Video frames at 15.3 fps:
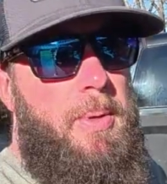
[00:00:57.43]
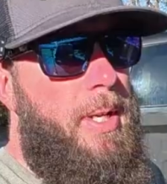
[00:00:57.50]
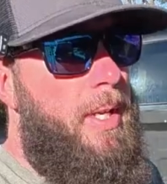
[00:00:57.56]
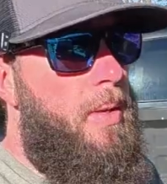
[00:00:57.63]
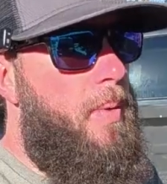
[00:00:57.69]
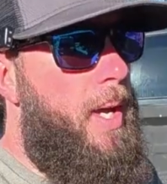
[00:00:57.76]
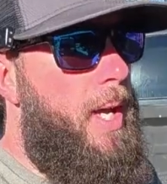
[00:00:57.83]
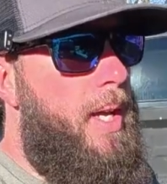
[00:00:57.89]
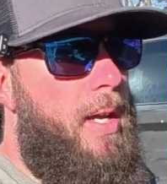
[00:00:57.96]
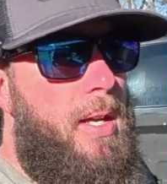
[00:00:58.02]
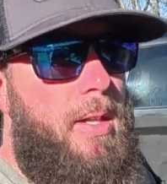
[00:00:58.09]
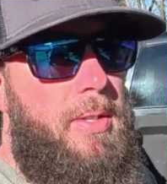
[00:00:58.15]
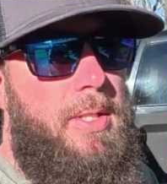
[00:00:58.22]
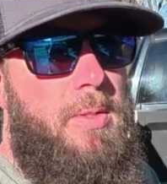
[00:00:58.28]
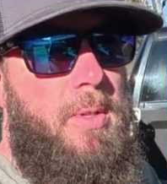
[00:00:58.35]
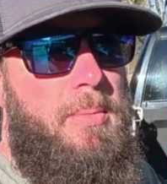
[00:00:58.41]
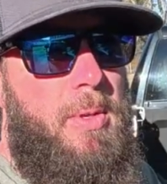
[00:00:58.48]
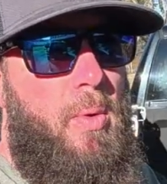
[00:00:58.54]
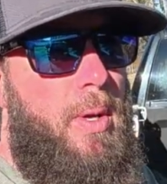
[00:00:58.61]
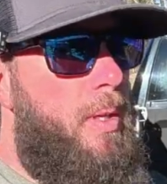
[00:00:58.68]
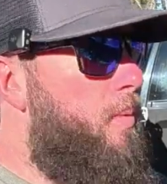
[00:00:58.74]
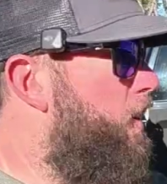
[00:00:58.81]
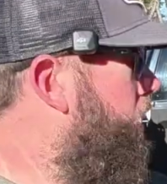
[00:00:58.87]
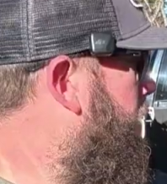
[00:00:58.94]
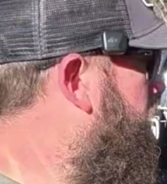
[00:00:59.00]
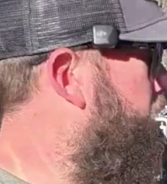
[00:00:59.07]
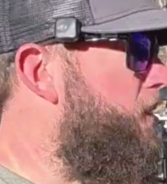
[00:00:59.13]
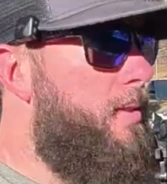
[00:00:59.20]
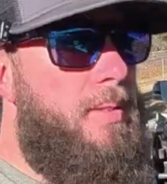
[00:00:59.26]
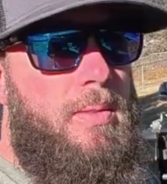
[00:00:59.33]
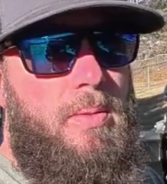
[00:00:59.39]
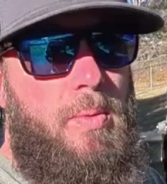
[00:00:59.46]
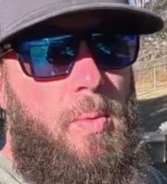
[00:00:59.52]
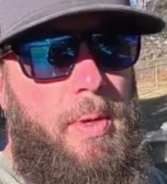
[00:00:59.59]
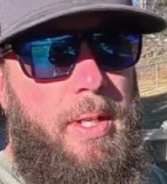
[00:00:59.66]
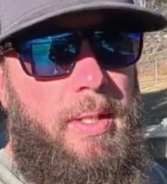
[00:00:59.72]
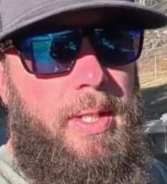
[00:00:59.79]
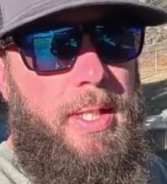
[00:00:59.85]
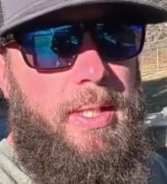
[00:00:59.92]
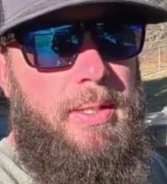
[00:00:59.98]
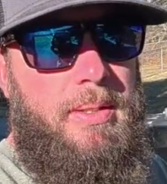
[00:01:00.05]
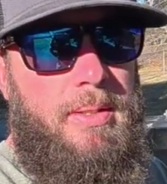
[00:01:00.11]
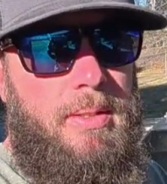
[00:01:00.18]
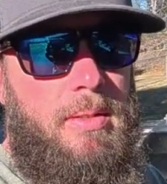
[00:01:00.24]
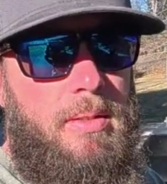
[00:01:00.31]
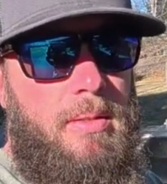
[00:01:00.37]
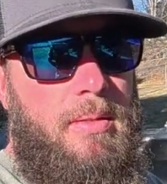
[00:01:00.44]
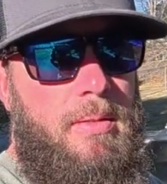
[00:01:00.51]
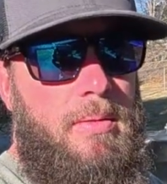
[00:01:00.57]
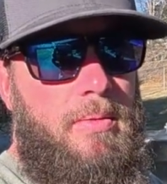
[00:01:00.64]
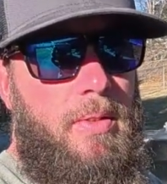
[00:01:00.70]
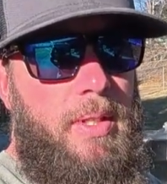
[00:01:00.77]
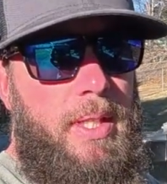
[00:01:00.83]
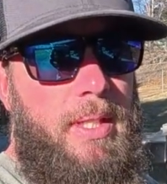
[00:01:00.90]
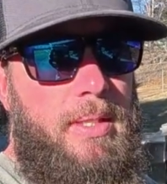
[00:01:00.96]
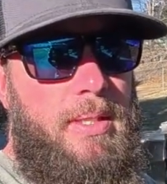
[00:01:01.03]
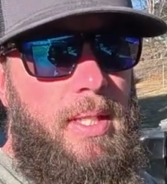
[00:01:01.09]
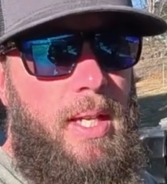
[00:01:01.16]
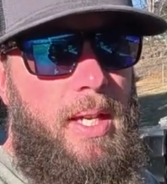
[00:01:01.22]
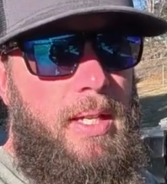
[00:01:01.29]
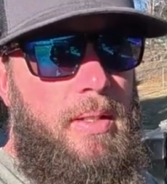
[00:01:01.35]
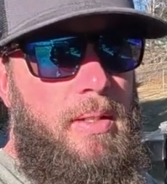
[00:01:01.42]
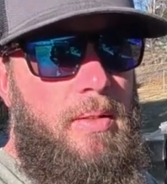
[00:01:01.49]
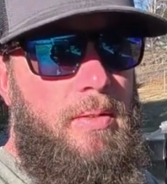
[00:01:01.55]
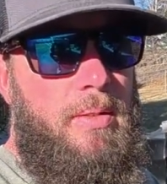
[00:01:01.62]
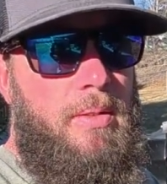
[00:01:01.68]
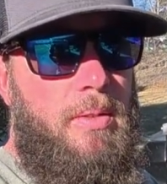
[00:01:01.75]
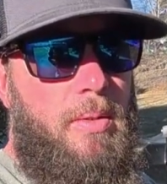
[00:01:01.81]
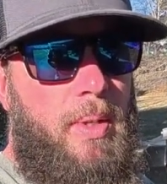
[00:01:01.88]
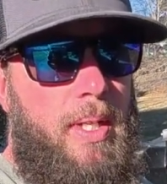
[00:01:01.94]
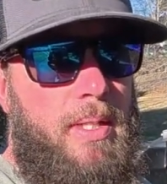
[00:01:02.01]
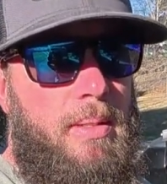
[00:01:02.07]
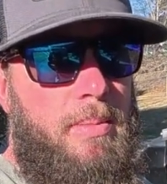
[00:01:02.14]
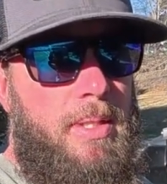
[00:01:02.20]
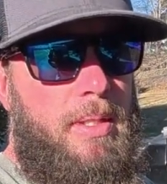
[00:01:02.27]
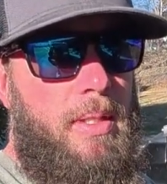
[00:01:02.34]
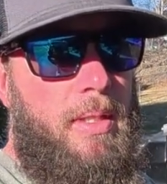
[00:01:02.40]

But anyway, this is what I'm going with, is one of these for the inside to create some